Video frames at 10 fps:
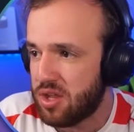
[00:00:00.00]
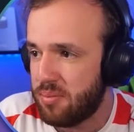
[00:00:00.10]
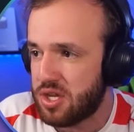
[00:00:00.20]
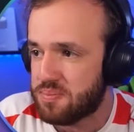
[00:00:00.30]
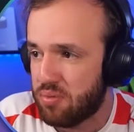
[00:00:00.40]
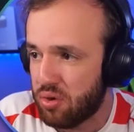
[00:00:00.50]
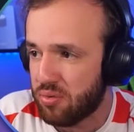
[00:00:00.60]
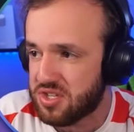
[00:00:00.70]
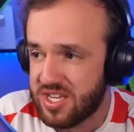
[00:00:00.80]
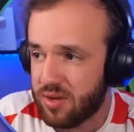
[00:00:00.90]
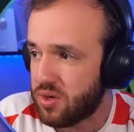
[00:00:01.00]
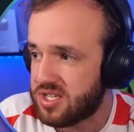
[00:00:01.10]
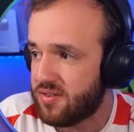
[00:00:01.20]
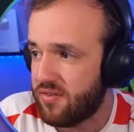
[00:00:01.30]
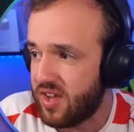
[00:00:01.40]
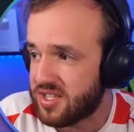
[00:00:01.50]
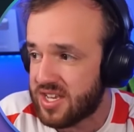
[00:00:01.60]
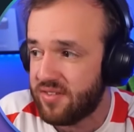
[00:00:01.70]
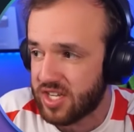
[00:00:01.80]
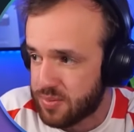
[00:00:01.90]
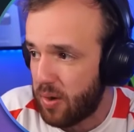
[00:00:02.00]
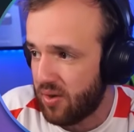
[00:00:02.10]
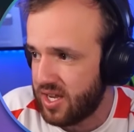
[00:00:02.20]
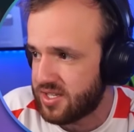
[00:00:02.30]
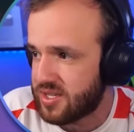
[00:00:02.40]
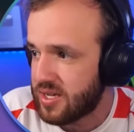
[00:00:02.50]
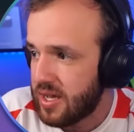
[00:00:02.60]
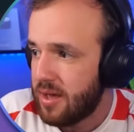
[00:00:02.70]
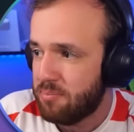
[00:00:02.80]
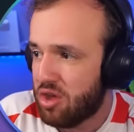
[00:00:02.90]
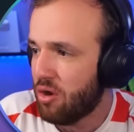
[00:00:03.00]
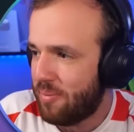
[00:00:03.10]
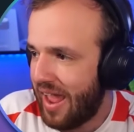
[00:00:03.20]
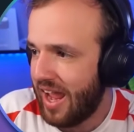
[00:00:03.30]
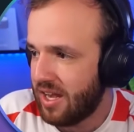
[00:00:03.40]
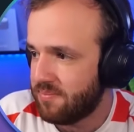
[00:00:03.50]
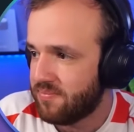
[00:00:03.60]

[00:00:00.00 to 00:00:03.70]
the most brutal sequence of events I've experienced. Pure pain.